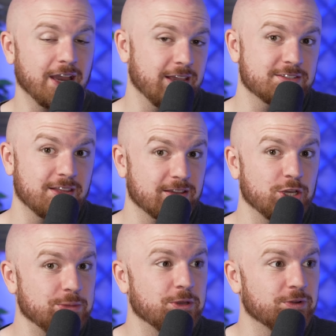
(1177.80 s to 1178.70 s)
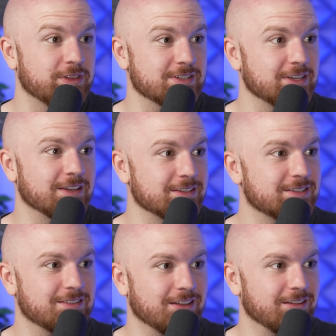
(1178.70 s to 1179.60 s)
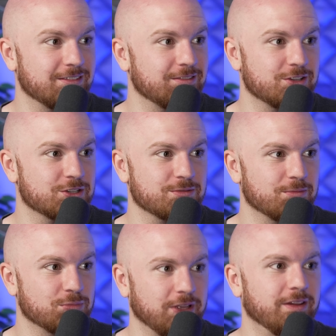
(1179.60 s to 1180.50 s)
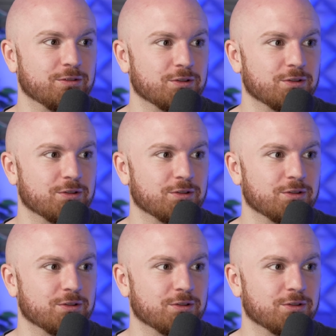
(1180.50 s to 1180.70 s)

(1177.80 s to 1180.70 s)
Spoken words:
I guess that could be what this is. They just completely